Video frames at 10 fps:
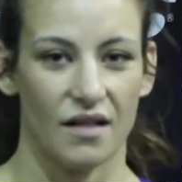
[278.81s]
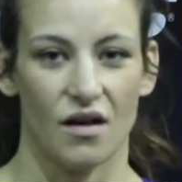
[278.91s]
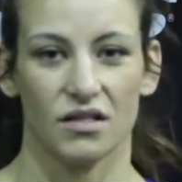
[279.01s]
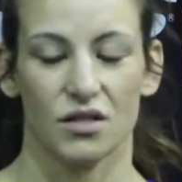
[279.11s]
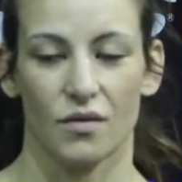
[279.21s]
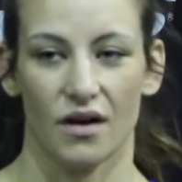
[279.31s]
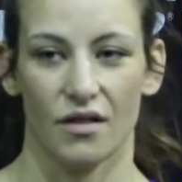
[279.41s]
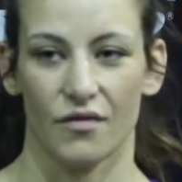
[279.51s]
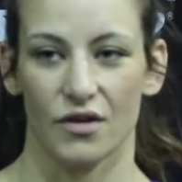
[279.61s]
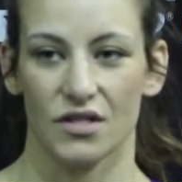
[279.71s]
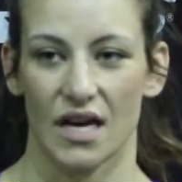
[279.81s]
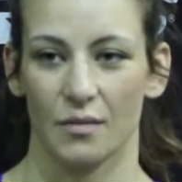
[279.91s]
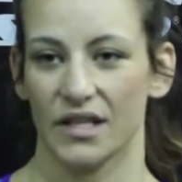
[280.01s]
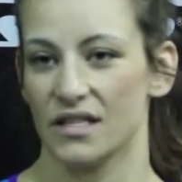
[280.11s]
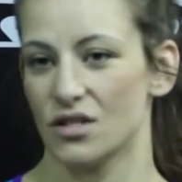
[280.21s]
I lost to Ronda the first
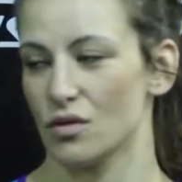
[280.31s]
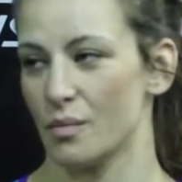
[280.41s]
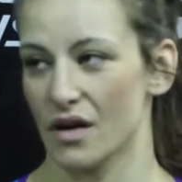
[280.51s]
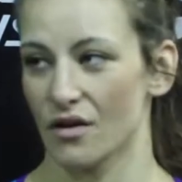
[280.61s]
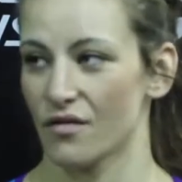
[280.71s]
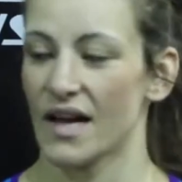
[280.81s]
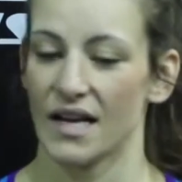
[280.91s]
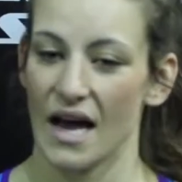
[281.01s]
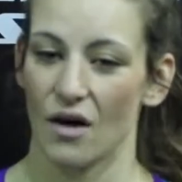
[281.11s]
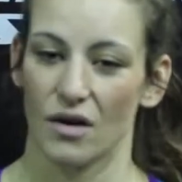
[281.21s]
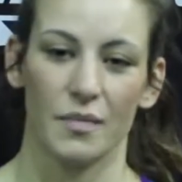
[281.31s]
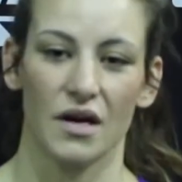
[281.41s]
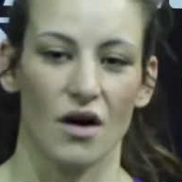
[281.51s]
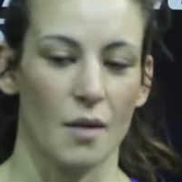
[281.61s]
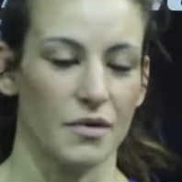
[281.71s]
time leads to a bigger fight now and a
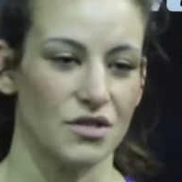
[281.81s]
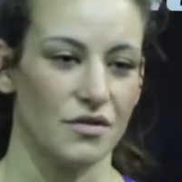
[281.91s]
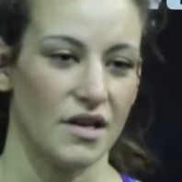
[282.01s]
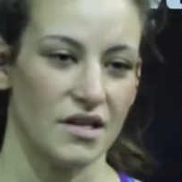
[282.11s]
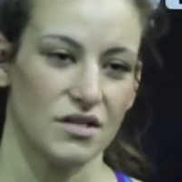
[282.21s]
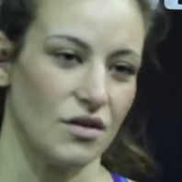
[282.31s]
bigger opportunity.